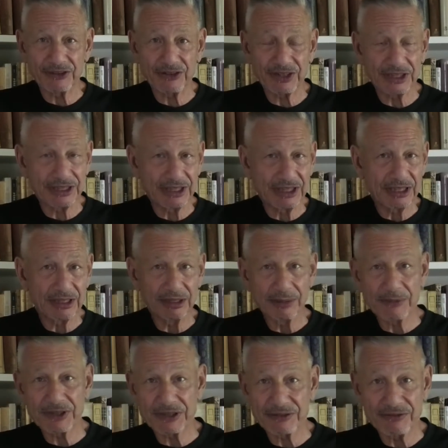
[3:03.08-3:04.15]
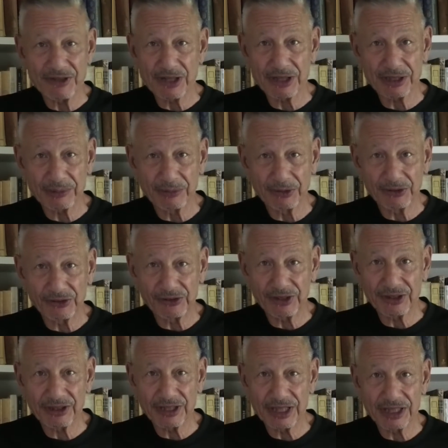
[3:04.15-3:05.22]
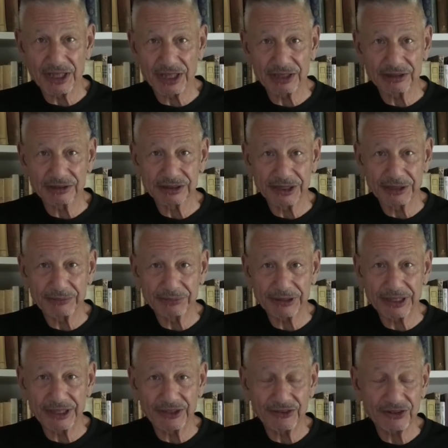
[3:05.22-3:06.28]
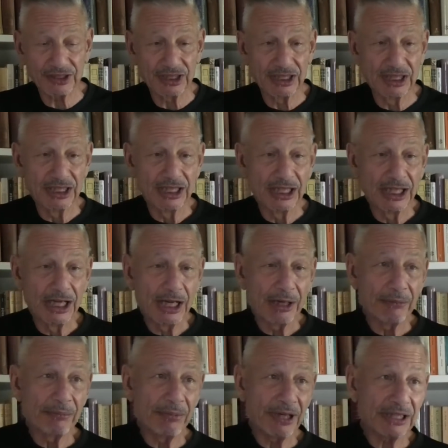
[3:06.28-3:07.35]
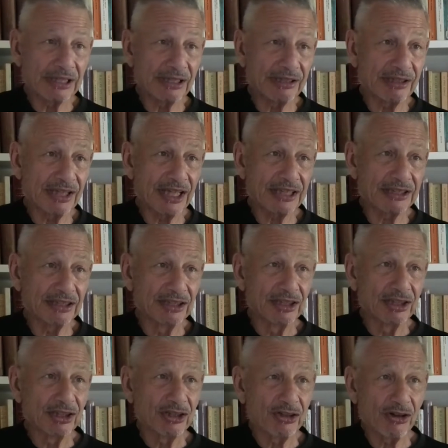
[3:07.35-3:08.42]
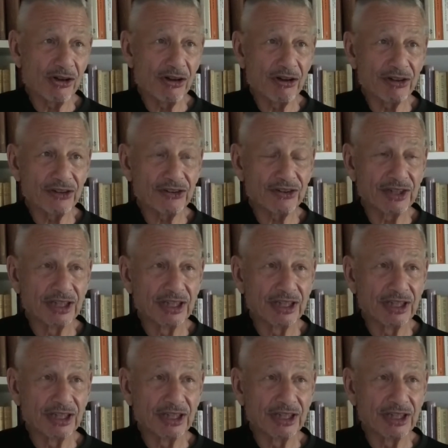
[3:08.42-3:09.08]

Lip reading: that limit the variables that are in place, but that cause